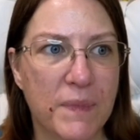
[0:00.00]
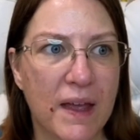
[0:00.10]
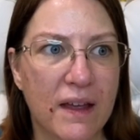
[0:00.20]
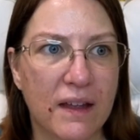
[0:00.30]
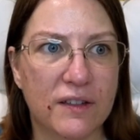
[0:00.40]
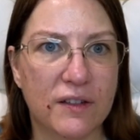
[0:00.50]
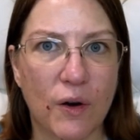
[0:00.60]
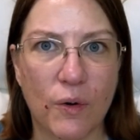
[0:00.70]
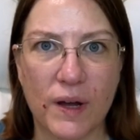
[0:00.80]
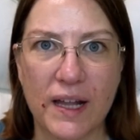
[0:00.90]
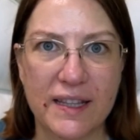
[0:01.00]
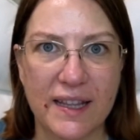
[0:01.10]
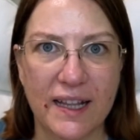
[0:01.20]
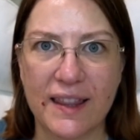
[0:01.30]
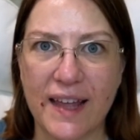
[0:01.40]
So anything like
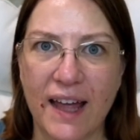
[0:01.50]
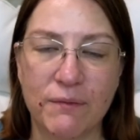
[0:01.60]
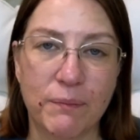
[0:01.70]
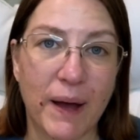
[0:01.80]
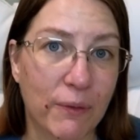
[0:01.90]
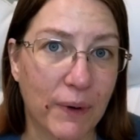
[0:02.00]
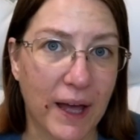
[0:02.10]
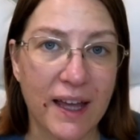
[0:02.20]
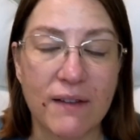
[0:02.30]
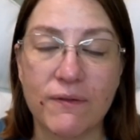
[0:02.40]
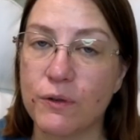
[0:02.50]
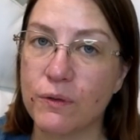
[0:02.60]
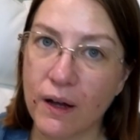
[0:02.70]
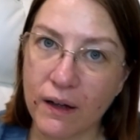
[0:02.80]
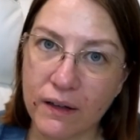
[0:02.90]
that. And by the way, if you
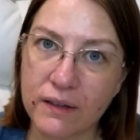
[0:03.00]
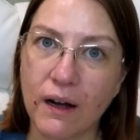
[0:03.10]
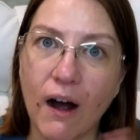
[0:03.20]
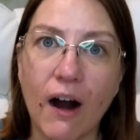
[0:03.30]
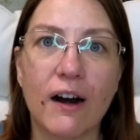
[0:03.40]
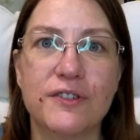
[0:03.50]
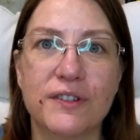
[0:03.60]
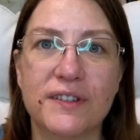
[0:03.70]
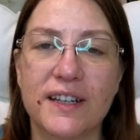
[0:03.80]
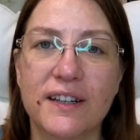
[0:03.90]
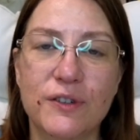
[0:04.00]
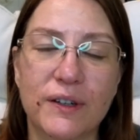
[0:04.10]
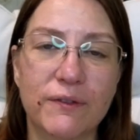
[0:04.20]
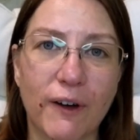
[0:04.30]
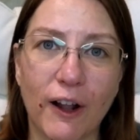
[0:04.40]
are interested, you can
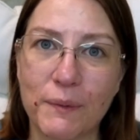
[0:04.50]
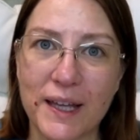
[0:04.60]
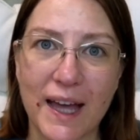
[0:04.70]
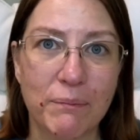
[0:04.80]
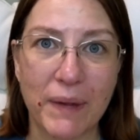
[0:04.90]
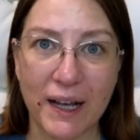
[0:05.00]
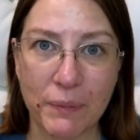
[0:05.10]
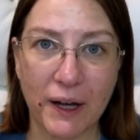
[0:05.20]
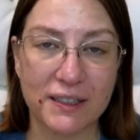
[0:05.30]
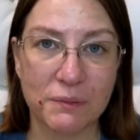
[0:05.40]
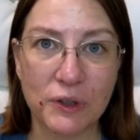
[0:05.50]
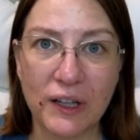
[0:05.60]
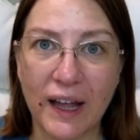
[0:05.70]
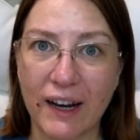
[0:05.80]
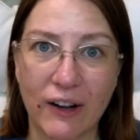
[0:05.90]
follow me at Becca Possible
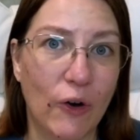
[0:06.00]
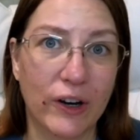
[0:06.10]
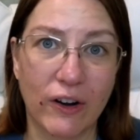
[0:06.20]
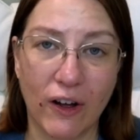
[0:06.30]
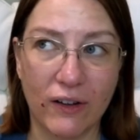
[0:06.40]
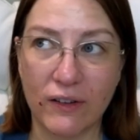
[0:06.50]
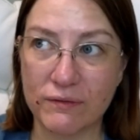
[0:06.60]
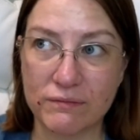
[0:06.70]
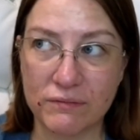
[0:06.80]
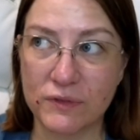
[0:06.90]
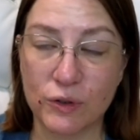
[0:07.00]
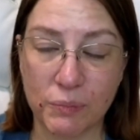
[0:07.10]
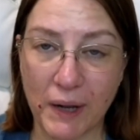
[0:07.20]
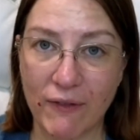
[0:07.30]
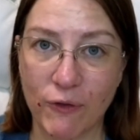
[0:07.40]
on those
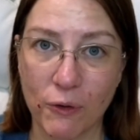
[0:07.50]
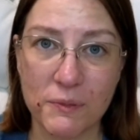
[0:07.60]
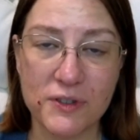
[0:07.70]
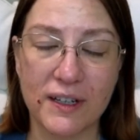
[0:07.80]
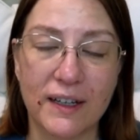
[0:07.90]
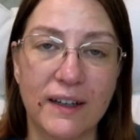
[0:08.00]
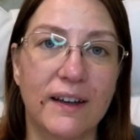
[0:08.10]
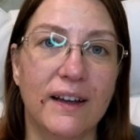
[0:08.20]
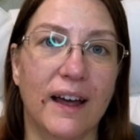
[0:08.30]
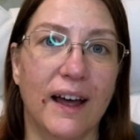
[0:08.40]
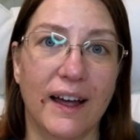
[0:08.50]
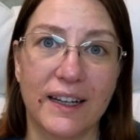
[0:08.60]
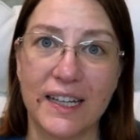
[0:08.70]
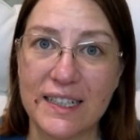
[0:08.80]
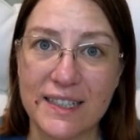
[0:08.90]
platforms.
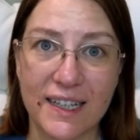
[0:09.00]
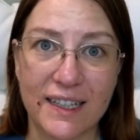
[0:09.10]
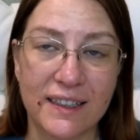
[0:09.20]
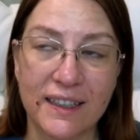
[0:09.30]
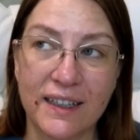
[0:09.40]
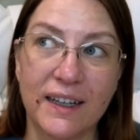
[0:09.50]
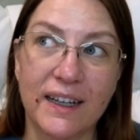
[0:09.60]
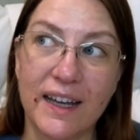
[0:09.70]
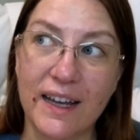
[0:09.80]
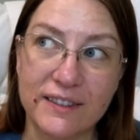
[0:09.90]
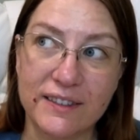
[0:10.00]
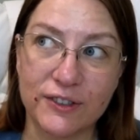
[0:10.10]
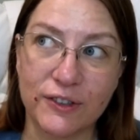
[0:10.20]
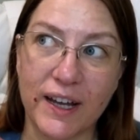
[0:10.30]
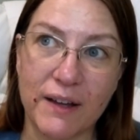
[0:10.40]
LinkedIn,
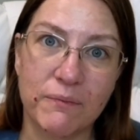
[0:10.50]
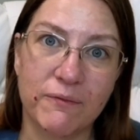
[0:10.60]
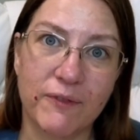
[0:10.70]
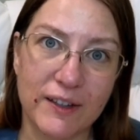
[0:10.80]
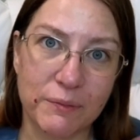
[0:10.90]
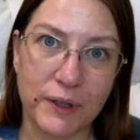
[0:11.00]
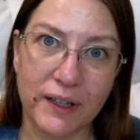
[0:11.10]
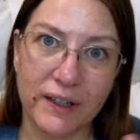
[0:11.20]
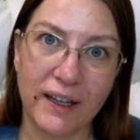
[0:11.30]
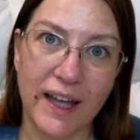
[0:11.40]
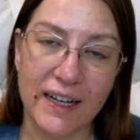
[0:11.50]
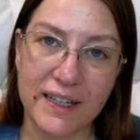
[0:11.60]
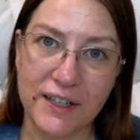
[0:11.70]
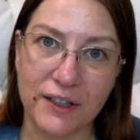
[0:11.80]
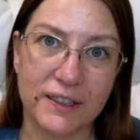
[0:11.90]
Instagram, Facebook, and
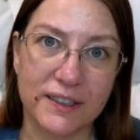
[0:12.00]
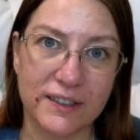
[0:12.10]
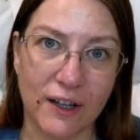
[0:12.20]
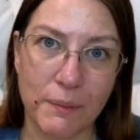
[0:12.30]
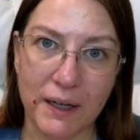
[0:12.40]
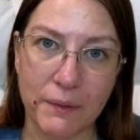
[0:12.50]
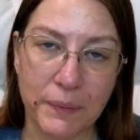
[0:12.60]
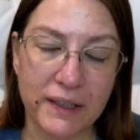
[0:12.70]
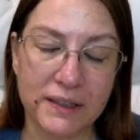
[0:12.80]
here it's all Becca Possible.